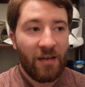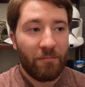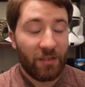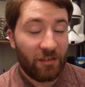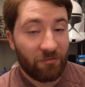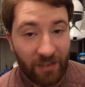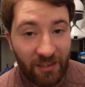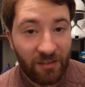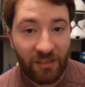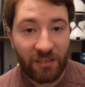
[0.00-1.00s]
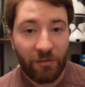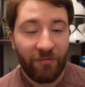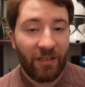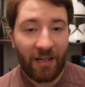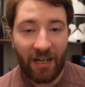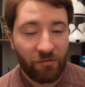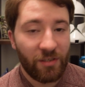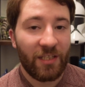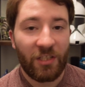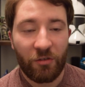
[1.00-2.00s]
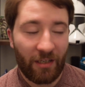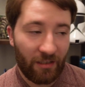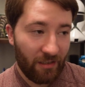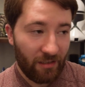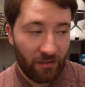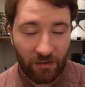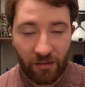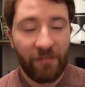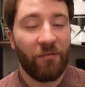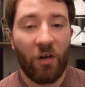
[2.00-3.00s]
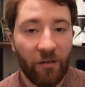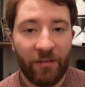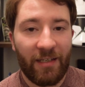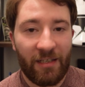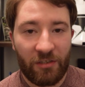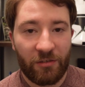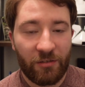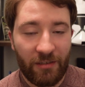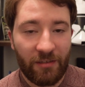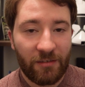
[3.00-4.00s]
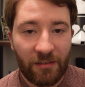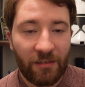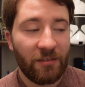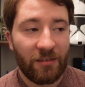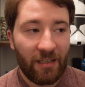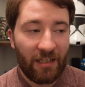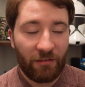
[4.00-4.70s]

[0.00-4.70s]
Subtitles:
But the rest of this movie, I really enjoy it. Love all the action scenes in this, and I